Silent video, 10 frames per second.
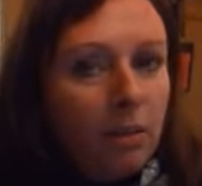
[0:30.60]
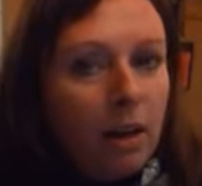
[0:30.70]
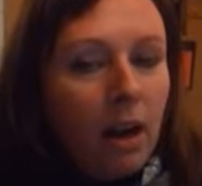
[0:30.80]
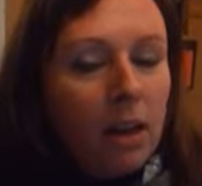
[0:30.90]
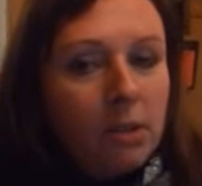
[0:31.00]
you
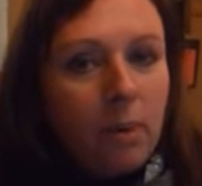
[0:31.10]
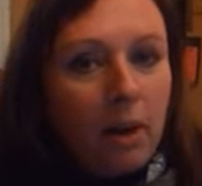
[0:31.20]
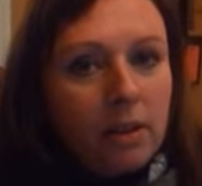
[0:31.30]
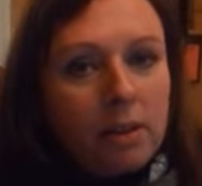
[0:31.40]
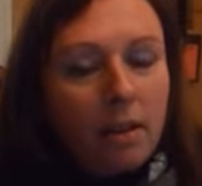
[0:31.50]
guys,
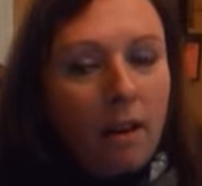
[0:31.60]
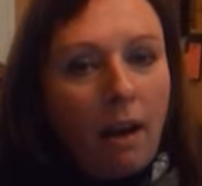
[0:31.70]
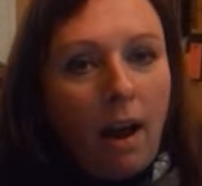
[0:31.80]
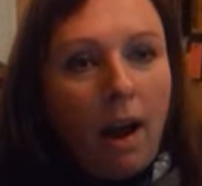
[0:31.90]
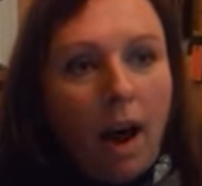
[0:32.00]
but
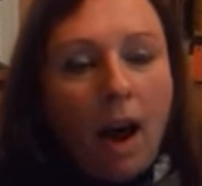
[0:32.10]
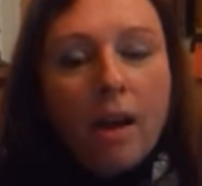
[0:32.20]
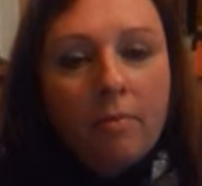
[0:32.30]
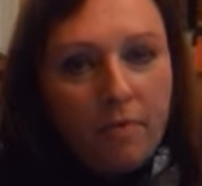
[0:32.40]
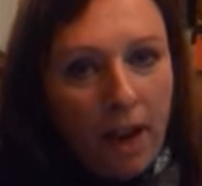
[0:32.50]

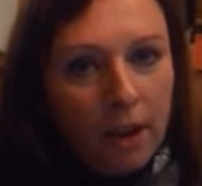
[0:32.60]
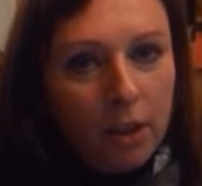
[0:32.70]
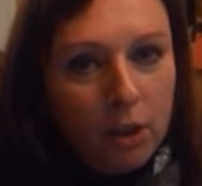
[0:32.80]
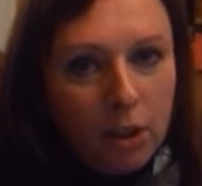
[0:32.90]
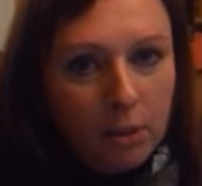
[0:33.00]
I'm
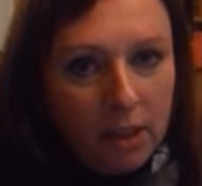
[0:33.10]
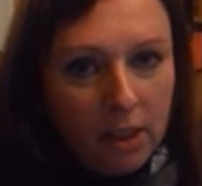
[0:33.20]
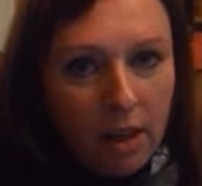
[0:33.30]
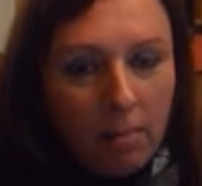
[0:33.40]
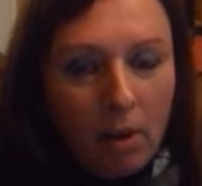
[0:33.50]
fairly new to
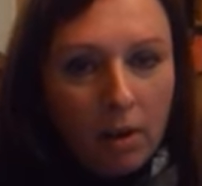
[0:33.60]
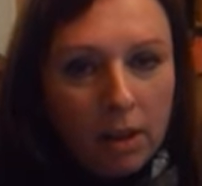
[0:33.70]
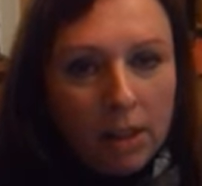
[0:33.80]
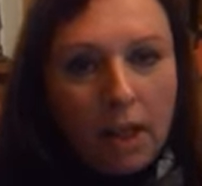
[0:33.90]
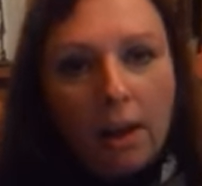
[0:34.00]
internet
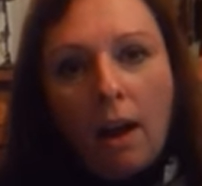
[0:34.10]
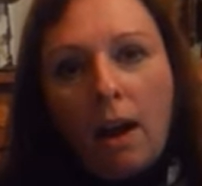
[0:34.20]
marketing.